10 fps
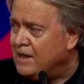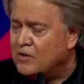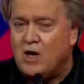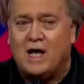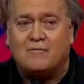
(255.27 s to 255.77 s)

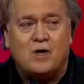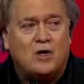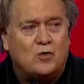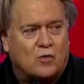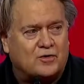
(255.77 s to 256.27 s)
You have
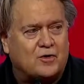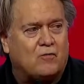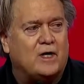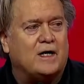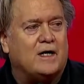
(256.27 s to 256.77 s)
North
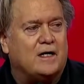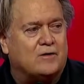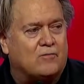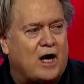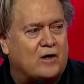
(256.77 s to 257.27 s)
Korea and
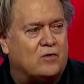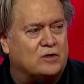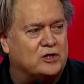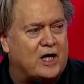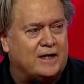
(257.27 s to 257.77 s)
the radical
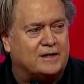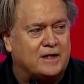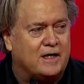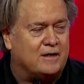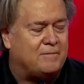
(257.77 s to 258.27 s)
jihadis
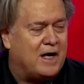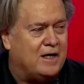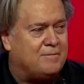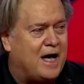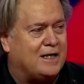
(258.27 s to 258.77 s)
in
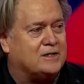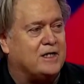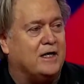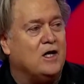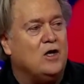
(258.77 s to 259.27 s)

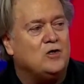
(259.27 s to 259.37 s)
Pakistan.